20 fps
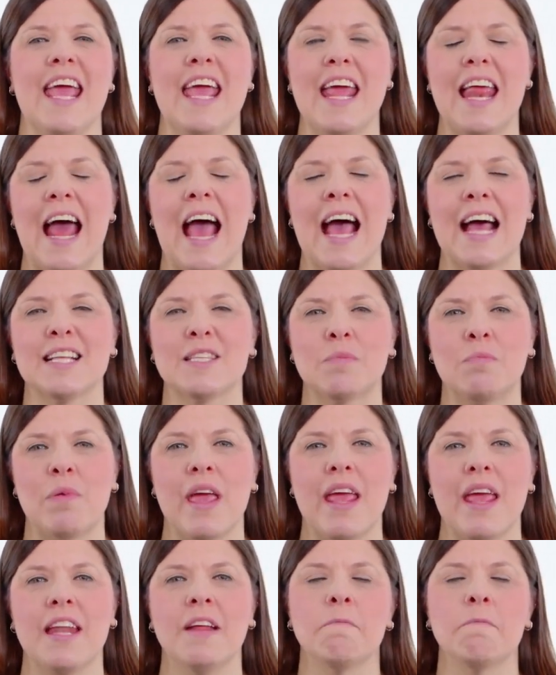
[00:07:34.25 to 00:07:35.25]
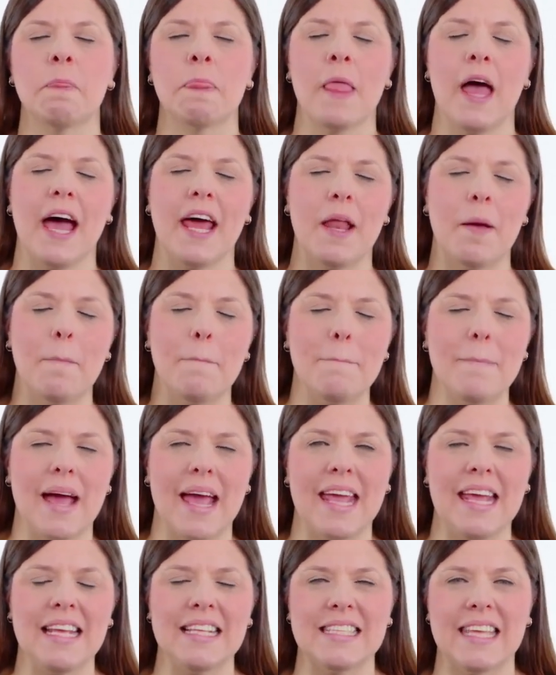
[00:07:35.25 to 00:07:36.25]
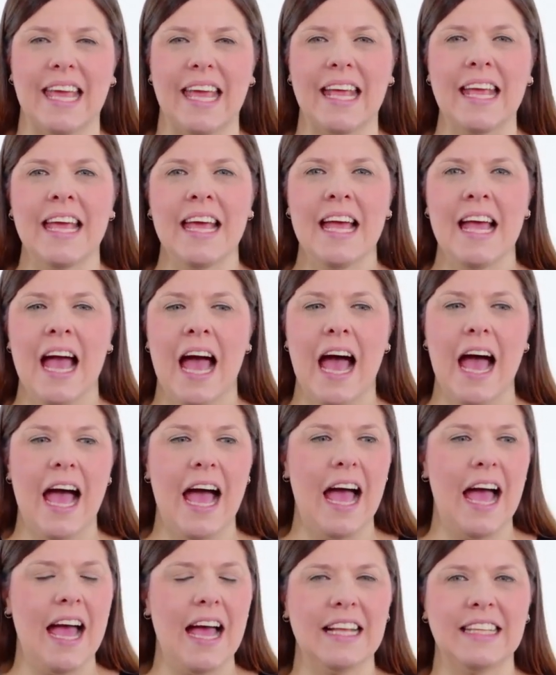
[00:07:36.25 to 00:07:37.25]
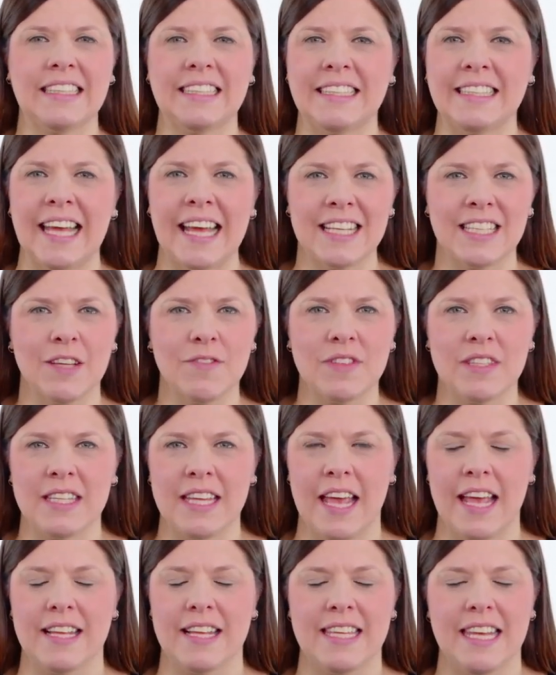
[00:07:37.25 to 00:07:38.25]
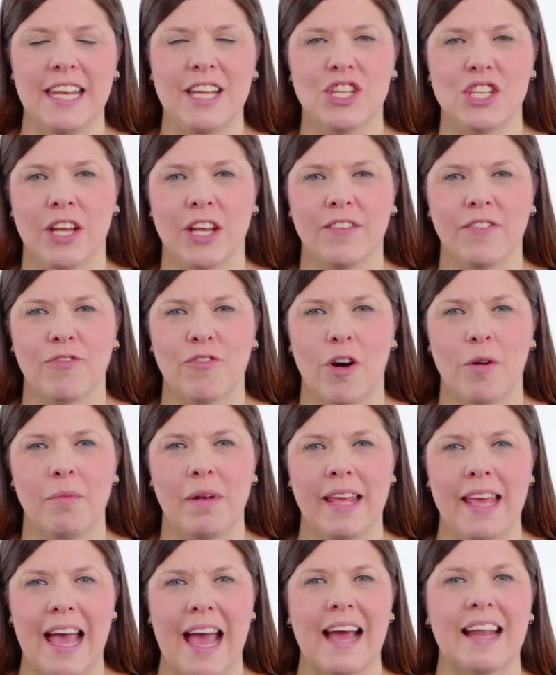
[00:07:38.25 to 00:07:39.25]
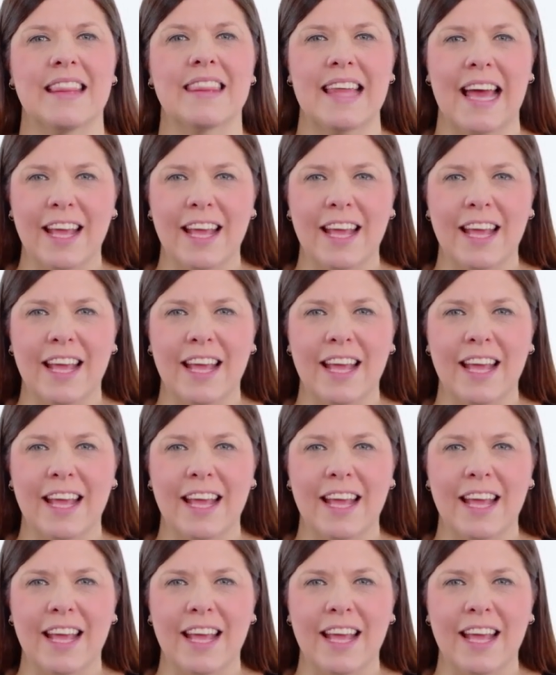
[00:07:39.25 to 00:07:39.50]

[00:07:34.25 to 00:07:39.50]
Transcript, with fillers: It has been an amazing uh, set of teaching from Leanne.